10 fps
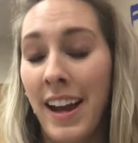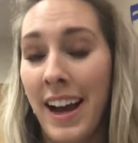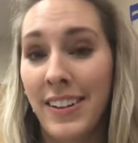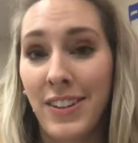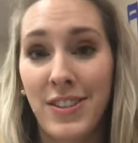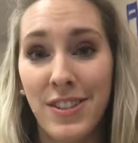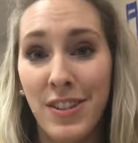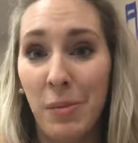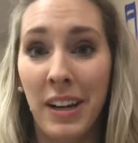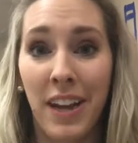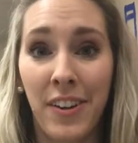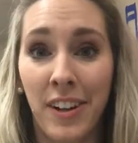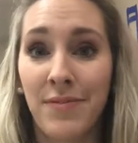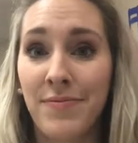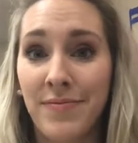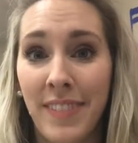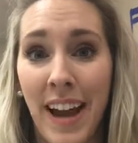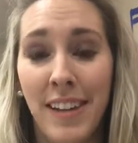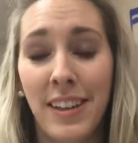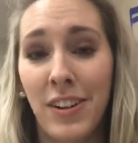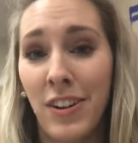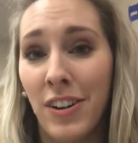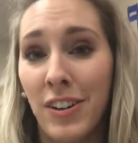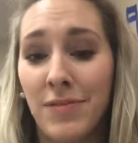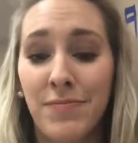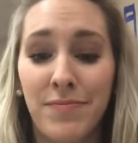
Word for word: And there's so many other ethical